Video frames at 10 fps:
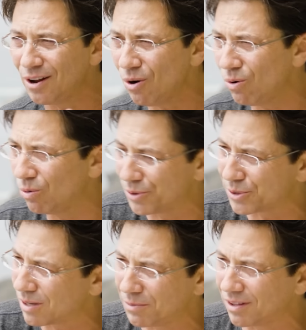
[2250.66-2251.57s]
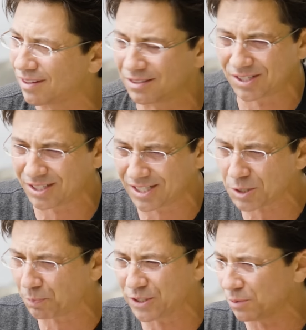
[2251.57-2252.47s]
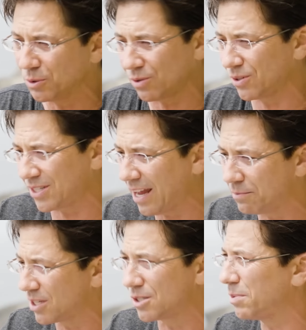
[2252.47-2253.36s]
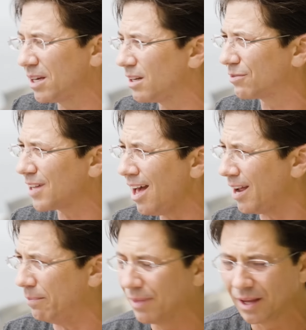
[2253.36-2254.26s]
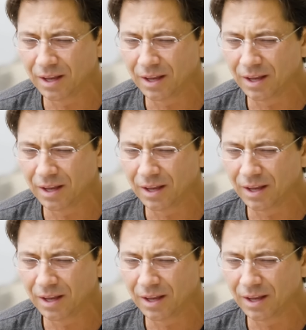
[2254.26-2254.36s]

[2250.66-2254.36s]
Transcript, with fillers: know there's some of the things, success principles are the same since the beginning of time. Yep.